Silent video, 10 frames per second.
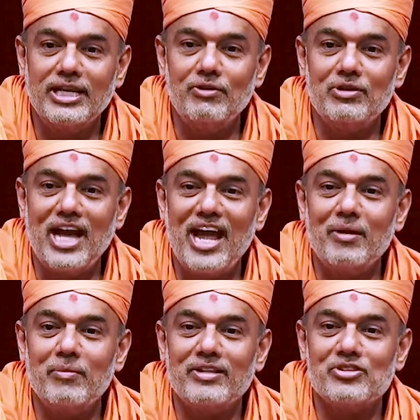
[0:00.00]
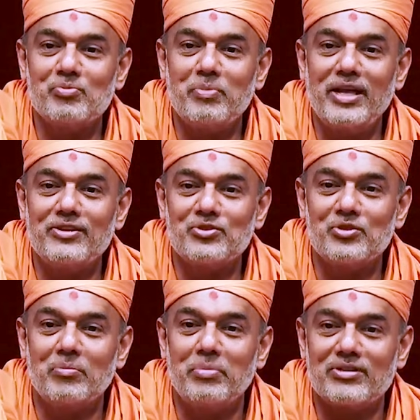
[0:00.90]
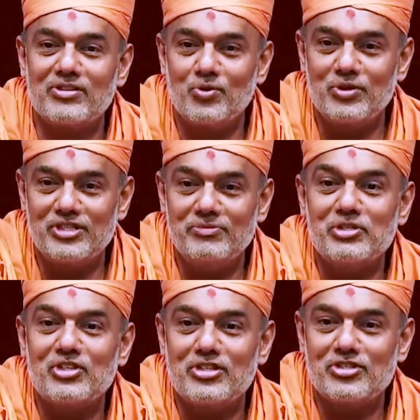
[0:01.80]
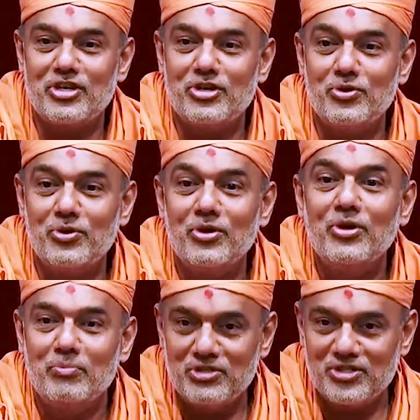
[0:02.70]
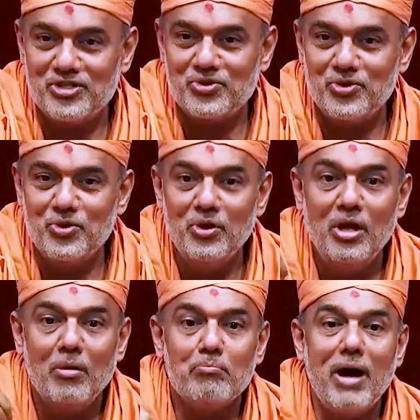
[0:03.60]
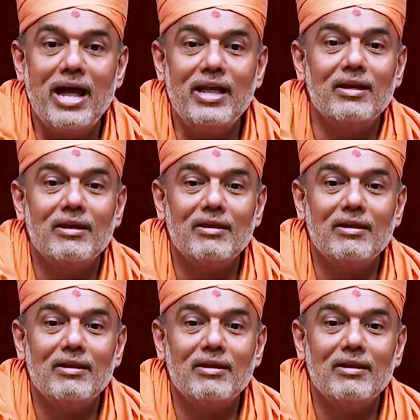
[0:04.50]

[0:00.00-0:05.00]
give time and space to the person who has misunderstood you misunderstood you by